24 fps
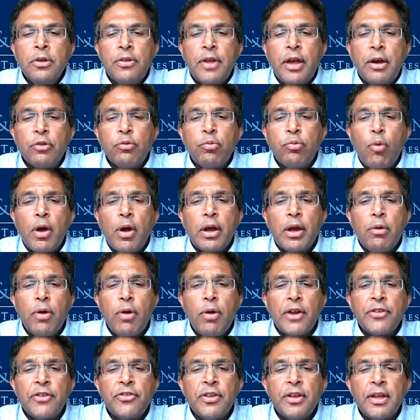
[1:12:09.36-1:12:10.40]
So that was one
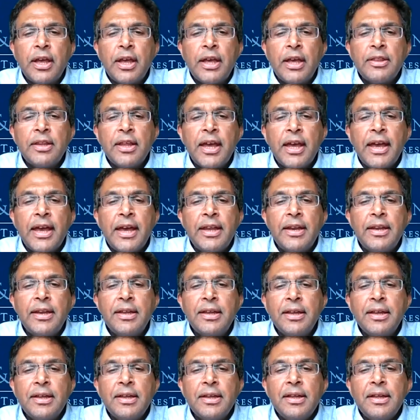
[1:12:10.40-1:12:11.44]
question, and
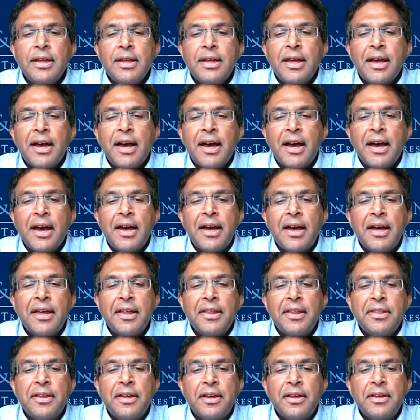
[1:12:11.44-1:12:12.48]
then
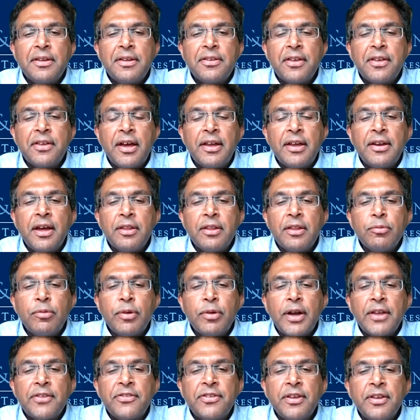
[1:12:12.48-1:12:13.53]
another
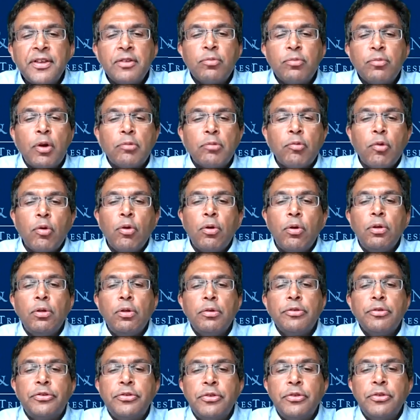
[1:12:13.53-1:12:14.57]
one I see is, what
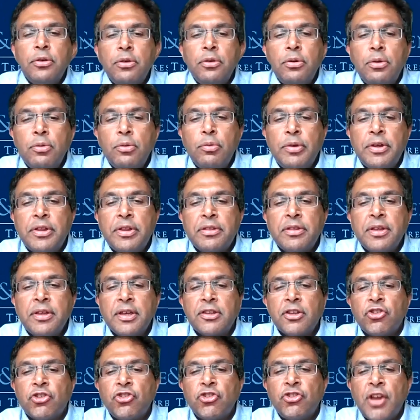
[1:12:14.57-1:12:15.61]
role do we
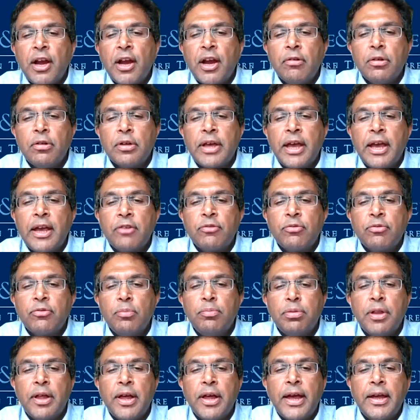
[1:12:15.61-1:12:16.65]
think the Sherrill case will
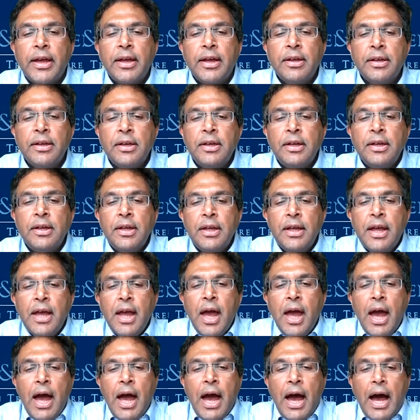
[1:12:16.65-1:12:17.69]
play
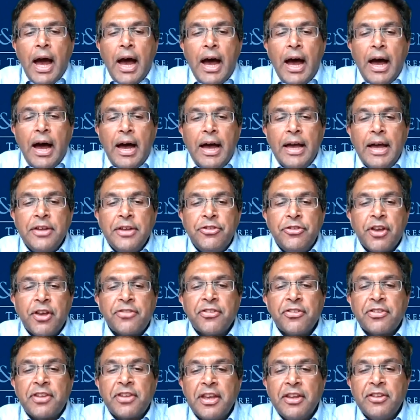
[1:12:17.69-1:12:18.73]
in
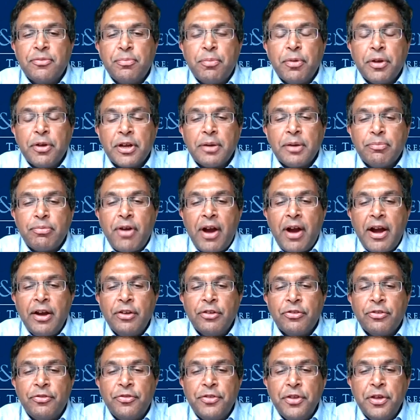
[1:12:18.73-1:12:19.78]
Justice Ginsburg and
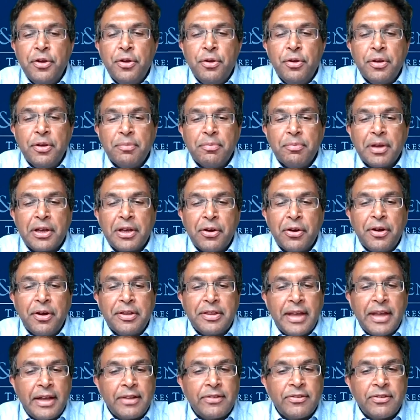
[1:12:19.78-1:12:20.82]
Breyer's view in
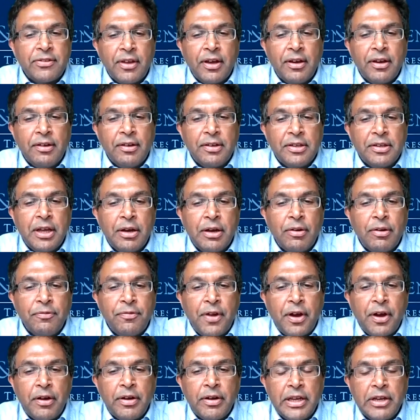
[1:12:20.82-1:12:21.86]
McGirt? That's a
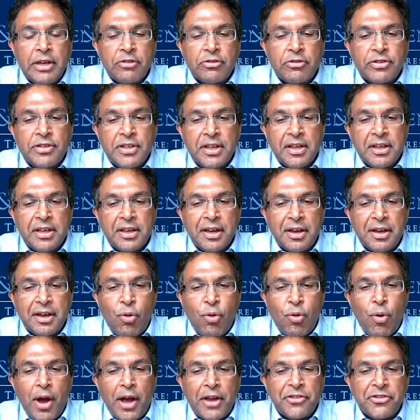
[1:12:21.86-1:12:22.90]
very interesting
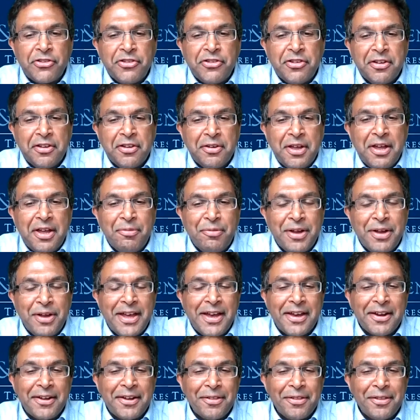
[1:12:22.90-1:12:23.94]
question. We
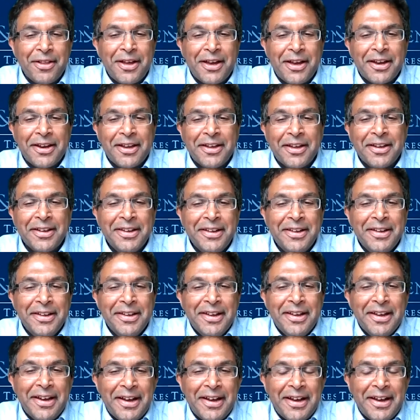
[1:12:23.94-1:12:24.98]
had a lot
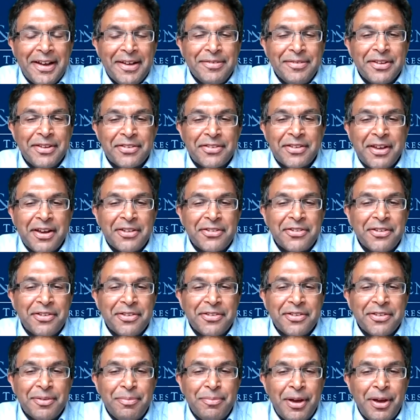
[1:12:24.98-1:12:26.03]
of
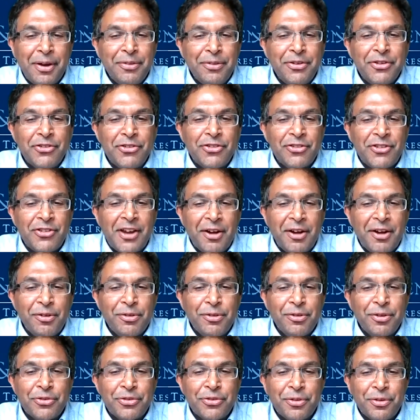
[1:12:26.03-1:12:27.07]
discussions about
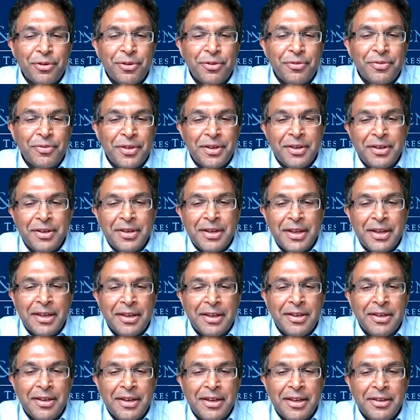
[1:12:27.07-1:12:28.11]
Sherrill sort of in
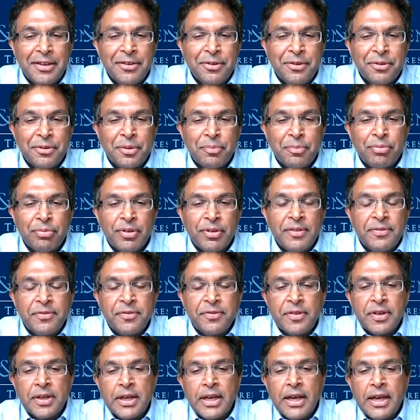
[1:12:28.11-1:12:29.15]
doing the
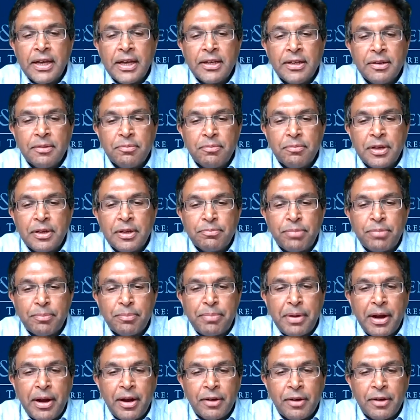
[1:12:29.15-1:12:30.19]
briefing and in
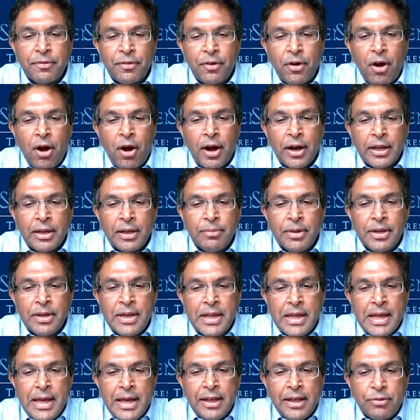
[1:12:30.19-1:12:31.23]
preparing for argument.
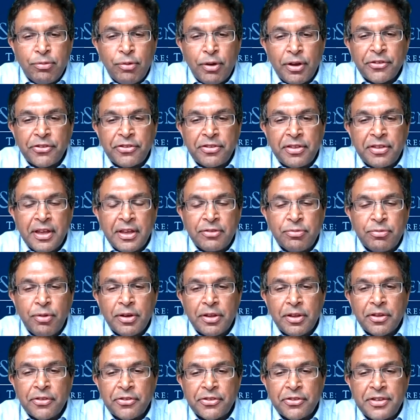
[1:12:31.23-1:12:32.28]
It's one
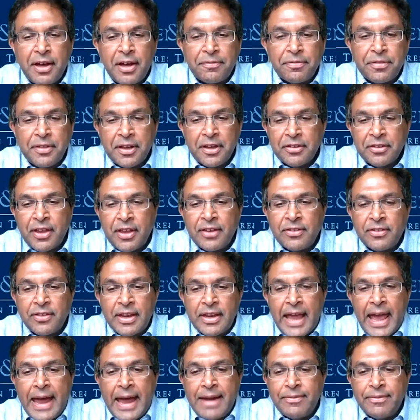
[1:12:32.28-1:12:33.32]
of those tough things as
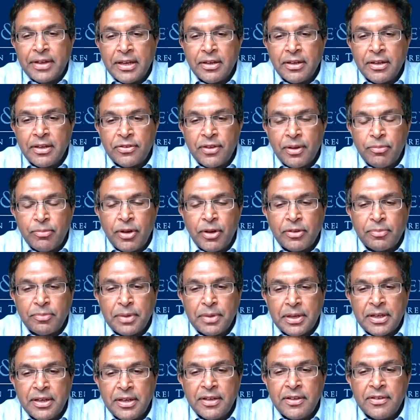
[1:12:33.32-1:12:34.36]
an advocate in some ways,
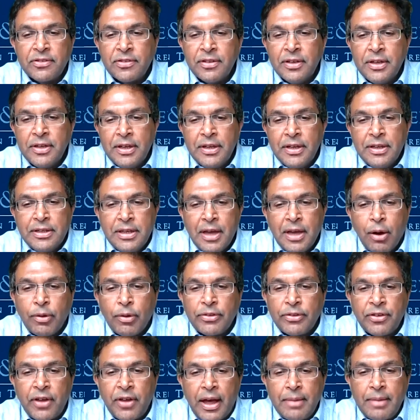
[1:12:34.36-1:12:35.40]
because
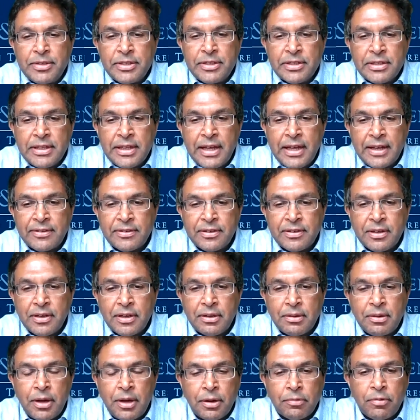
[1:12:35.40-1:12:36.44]
it's obviously that's a
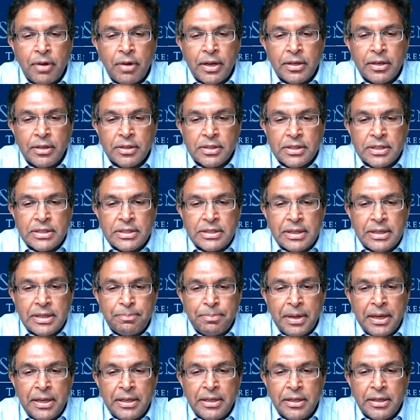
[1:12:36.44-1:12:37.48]
horrendous
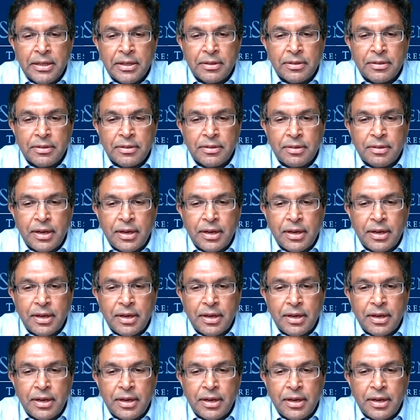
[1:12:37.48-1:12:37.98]
opinion.